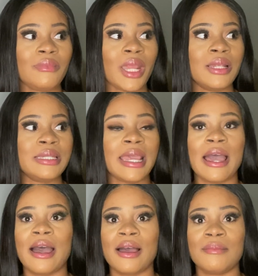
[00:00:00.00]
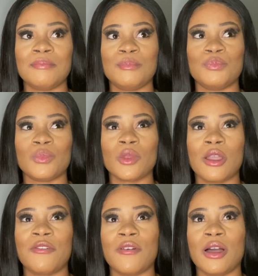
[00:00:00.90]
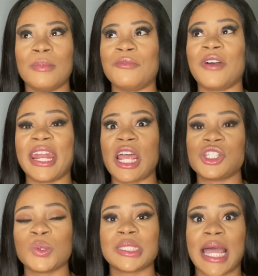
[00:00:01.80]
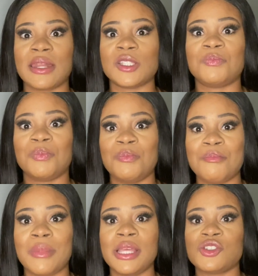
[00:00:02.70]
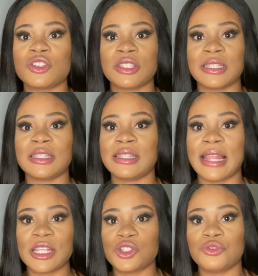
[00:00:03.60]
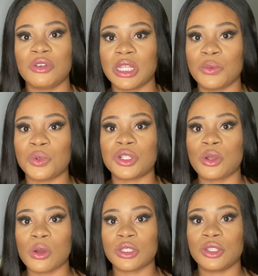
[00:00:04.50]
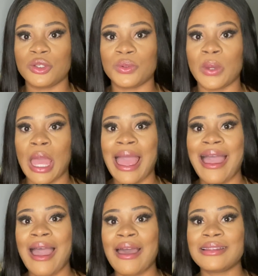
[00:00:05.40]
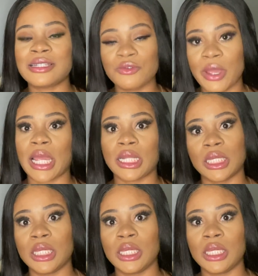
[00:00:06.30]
their financial status. Men just naturally would talk to you directly.